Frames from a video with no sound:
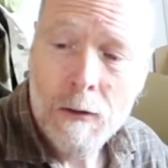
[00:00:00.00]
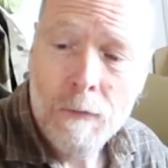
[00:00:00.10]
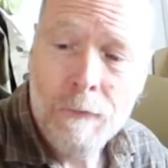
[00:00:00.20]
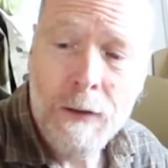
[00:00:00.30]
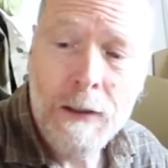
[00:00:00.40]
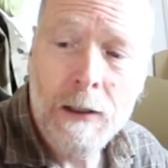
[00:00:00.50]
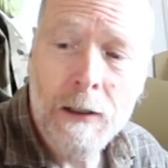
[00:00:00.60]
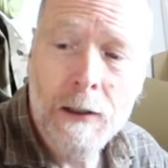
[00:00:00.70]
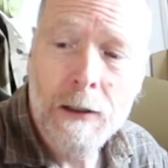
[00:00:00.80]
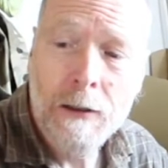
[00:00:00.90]
finger
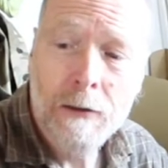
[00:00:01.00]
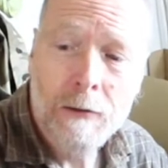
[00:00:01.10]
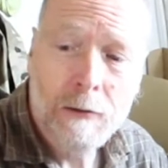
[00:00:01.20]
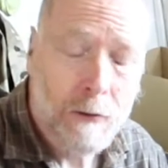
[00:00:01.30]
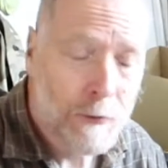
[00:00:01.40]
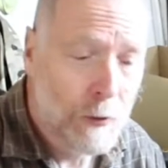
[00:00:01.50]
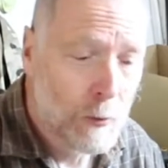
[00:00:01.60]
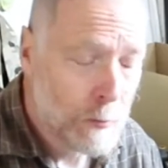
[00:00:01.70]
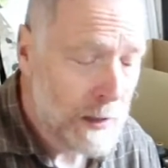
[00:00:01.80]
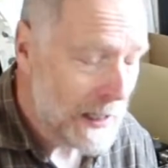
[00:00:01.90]
and
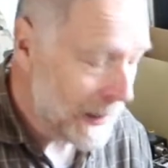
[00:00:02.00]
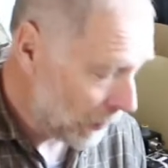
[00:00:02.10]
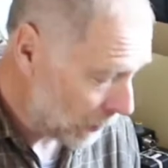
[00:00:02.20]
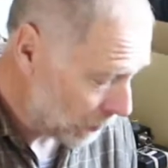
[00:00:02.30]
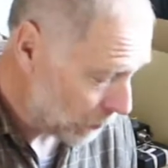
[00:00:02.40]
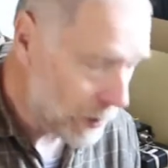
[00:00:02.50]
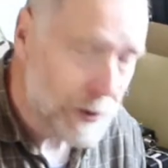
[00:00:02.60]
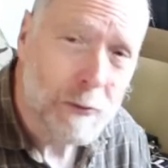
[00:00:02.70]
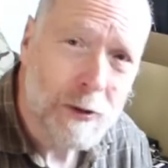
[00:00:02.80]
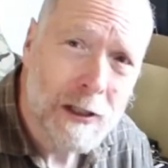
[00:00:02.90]
thumbnail
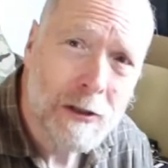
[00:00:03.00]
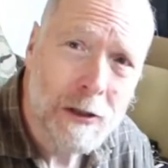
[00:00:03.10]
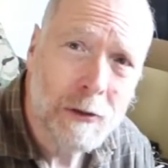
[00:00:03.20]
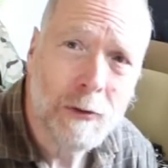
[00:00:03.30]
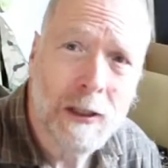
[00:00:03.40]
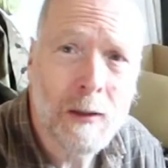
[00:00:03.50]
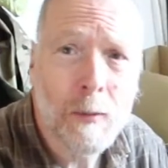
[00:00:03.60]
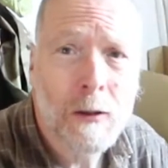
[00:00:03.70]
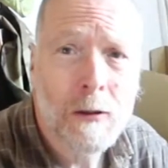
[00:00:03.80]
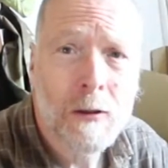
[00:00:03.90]
because it was in too
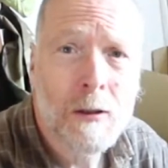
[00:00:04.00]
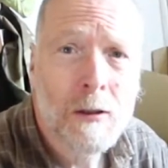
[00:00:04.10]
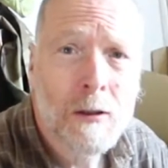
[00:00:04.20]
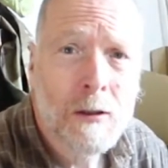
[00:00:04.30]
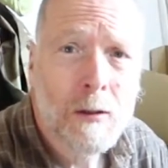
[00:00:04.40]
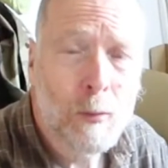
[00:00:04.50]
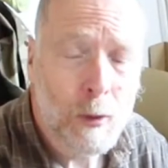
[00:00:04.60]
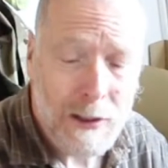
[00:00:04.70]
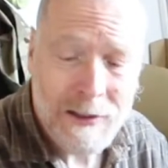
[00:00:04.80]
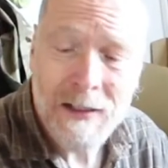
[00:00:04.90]
deep
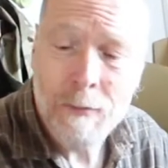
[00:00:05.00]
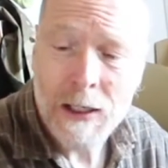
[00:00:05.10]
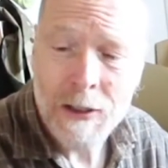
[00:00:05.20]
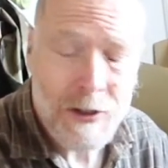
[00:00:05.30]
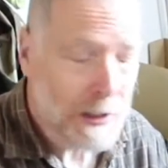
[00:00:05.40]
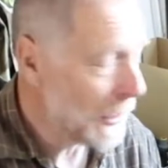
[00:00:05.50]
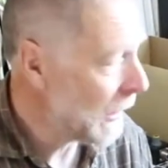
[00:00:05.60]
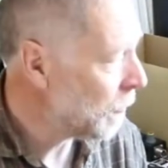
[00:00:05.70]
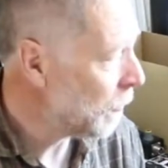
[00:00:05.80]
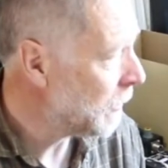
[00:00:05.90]
but I did manage to get it
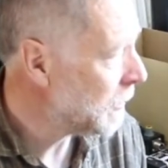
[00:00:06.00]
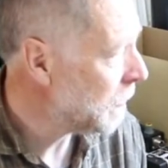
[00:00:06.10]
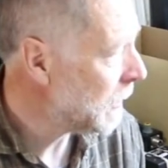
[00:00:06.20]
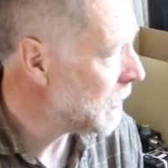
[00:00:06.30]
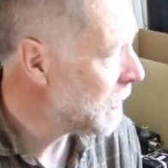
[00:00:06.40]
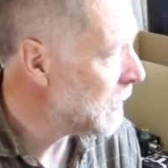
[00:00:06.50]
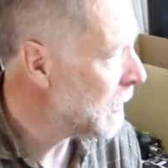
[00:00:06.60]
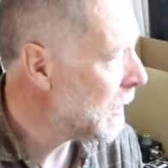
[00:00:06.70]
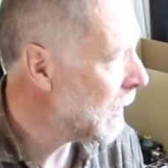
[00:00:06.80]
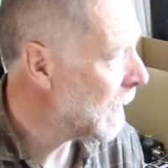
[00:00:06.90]
out with the tweezers
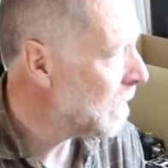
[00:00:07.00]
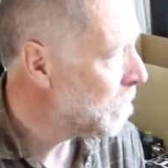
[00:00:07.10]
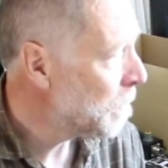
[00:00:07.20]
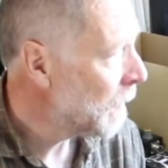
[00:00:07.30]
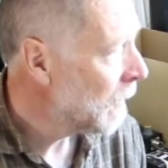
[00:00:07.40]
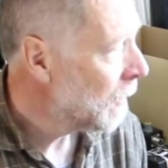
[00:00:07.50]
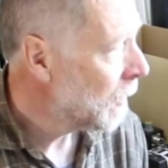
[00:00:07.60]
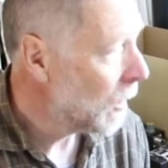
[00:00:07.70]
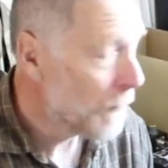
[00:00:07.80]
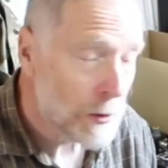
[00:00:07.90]
in there
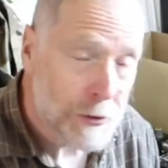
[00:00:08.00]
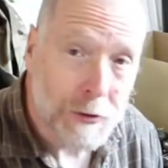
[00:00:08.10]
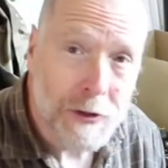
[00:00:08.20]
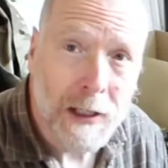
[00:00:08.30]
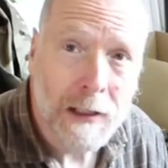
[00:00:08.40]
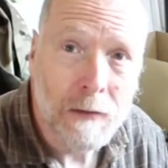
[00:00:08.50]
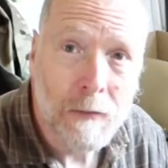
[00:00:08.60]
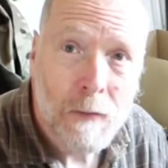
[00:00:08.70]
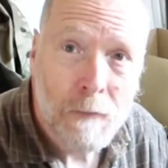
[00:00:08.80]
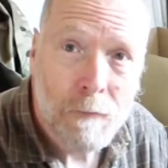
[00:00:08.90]
and I've also taken
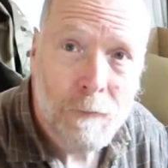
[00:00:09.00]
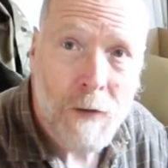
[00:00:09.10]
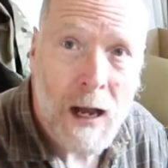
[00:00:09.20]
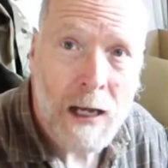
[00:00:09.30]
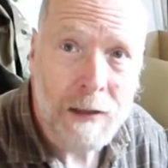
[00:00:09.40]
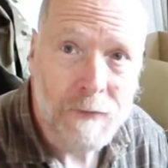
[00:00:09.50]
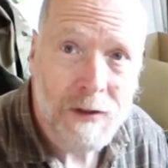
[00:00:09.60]
five